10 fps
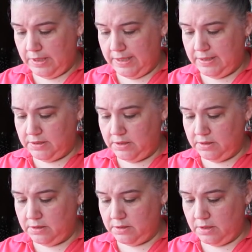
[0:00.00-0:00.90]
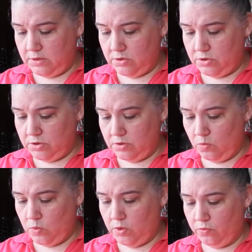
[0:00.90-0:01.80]
easy to stitch,
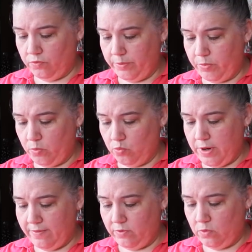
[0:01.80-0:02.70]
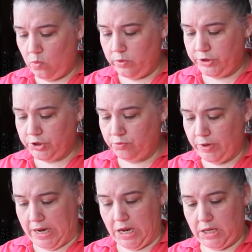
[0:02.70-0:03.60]
won't rip, ravel, or
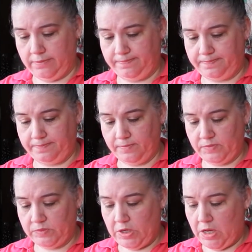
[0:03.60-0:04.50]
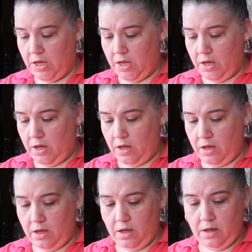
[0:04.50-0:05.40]
shrink.
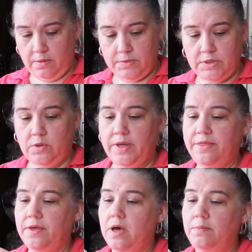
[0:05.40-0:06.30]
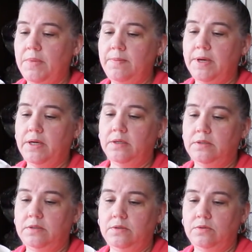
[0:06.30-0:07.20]
Um, so I thought maybe I could
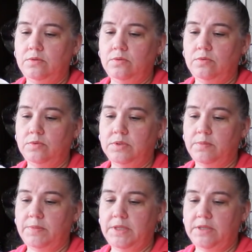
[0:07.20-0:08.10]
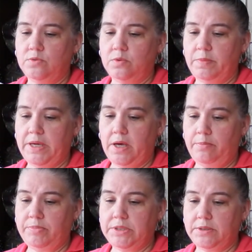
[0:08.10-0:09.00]
do some of these with my
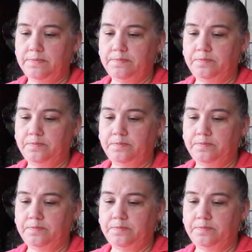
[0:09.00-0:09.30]
cups.